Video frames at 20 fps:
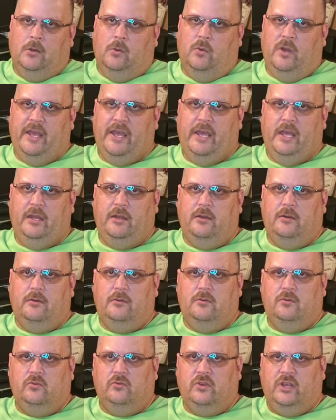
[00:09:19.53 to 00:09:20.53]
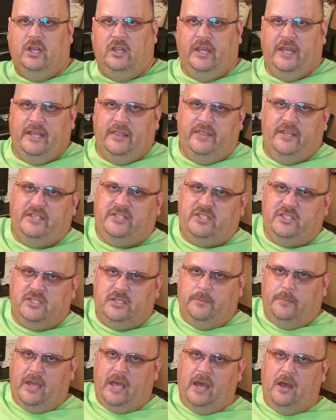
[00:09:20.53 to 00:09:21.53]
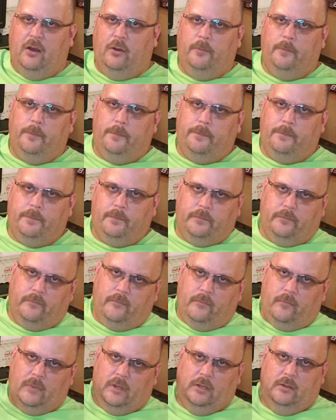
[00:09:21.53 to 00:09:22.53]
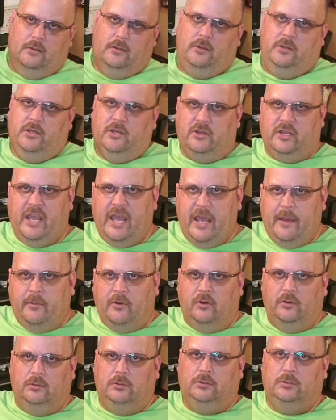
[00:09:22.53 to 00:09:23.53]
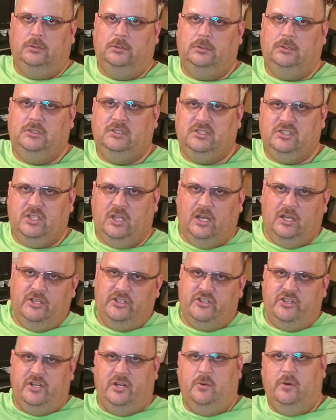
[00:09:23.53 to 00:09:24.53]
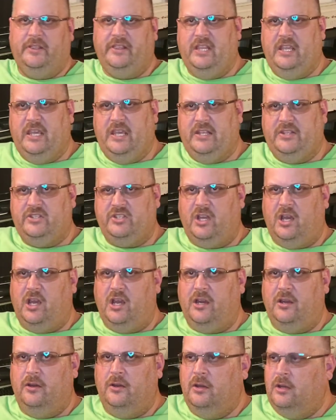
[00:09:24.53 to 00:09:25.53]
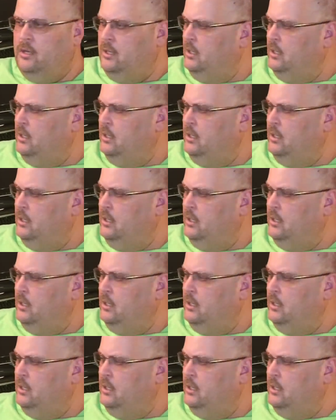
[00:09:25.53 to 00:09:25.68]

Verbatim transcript: when really this is about your cable. As long as you know what the ends are,